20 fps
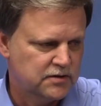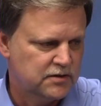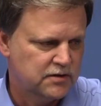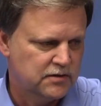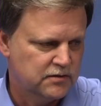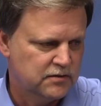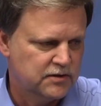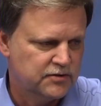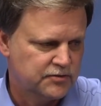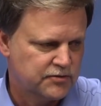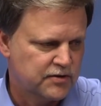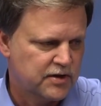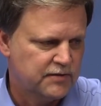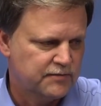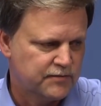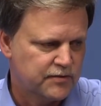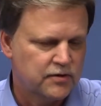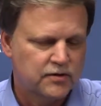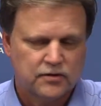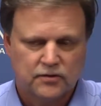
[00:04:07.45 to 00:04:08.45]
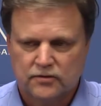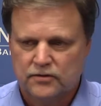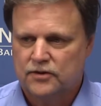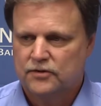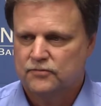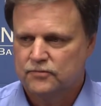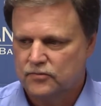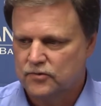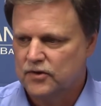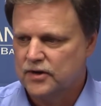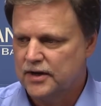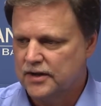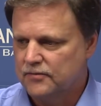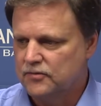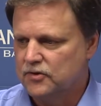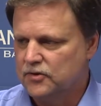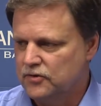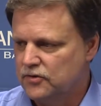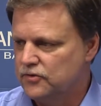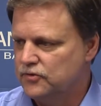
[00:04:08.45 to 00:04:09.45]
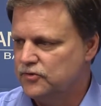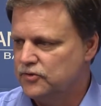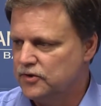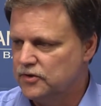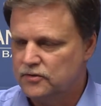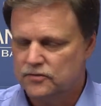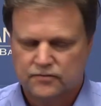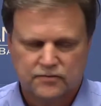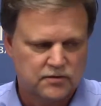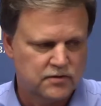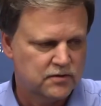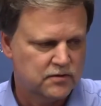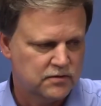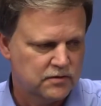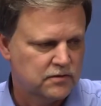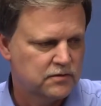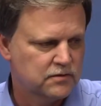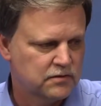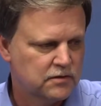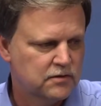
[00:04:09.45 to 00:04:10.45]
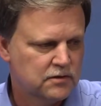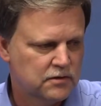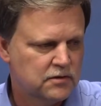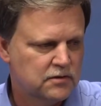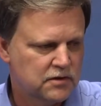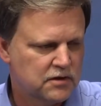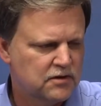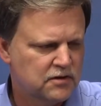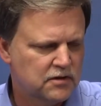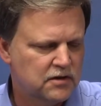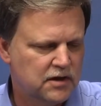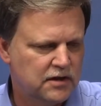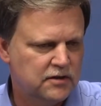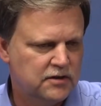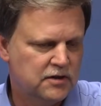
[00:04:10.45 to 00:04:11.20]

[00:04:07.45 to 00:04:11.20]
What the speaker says: you know, it's great for her that we're having a good year for her.